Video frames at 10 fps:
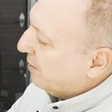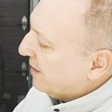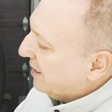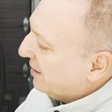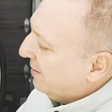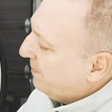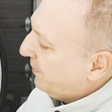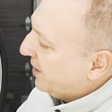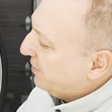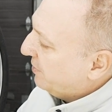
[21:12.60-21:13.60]
orient them.
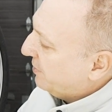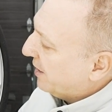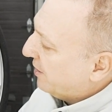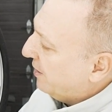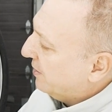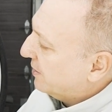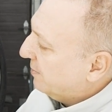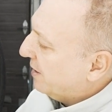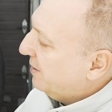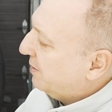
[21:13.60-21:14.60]
I do get calls
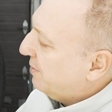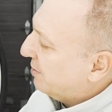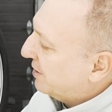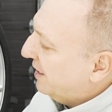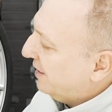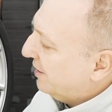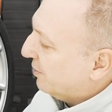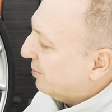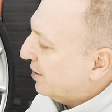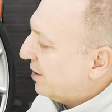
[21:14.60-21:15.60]
sometimes, people saying it
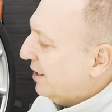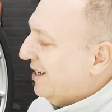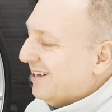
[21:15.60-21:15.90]
doesn't work.